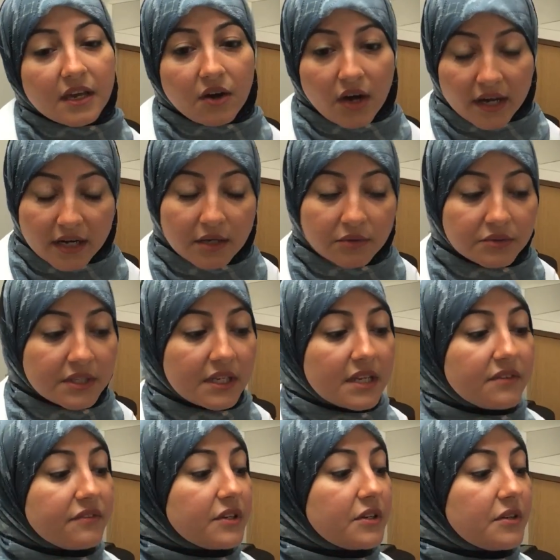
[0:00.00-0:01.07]
around the
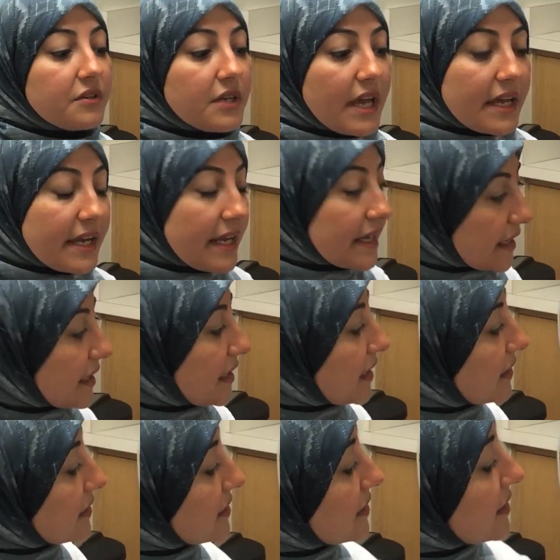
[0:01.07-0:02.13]
liver, and I
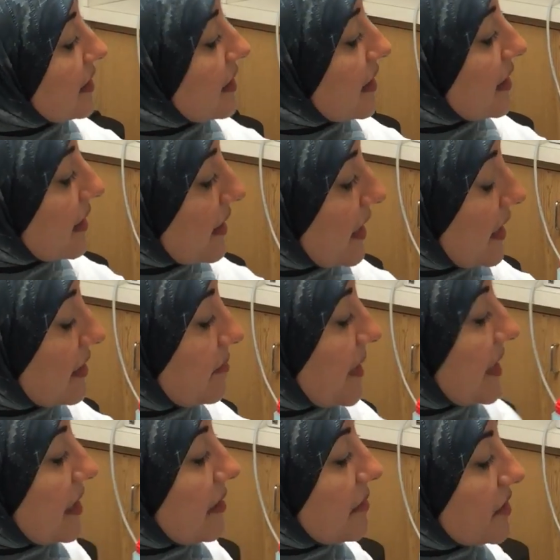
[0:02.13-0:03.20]
cannot get
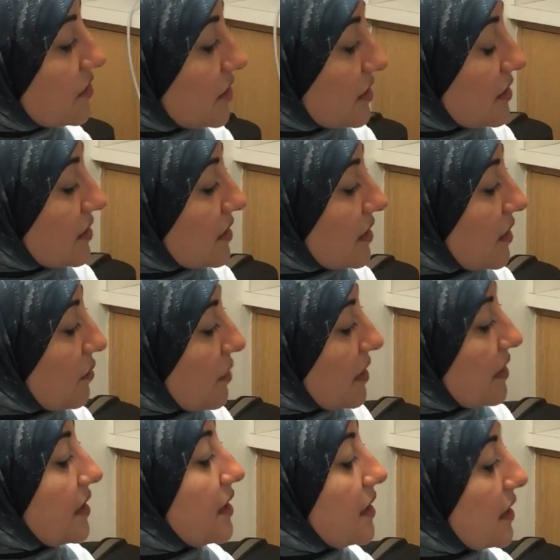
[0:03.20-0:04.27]
my images
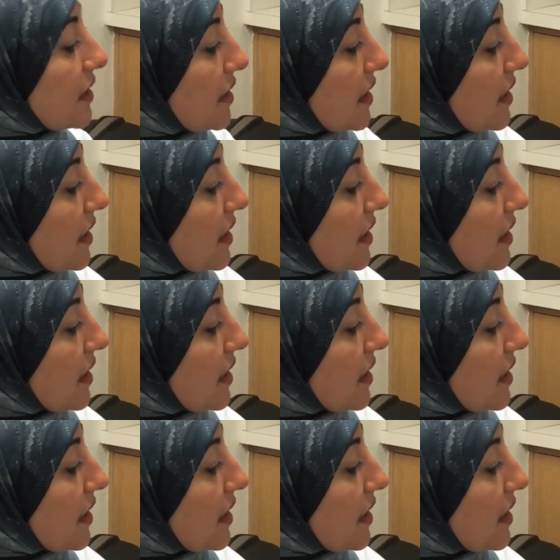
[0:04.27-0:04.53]
with the